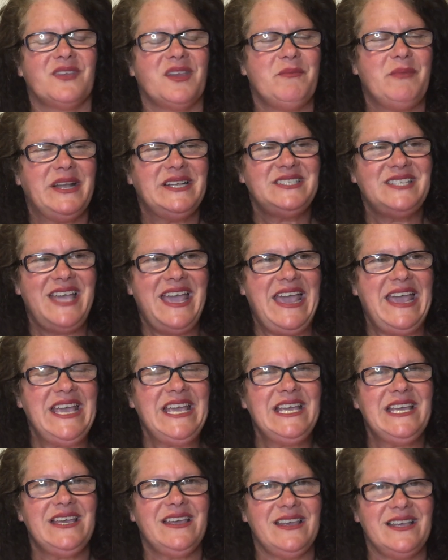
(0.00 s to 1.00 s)
my
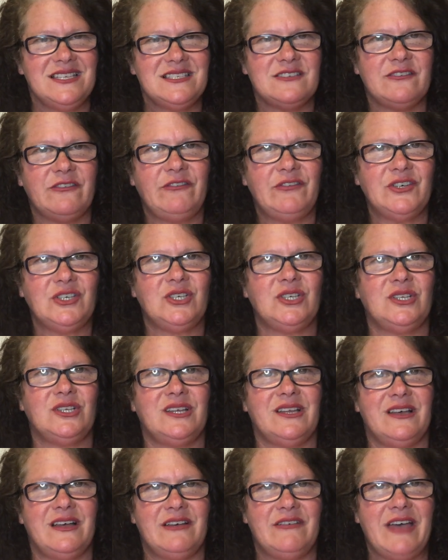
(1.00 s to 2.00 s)
tank is
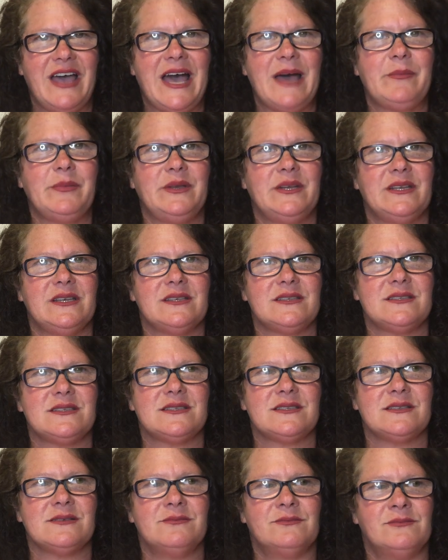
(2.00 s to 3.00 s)
full of happiness.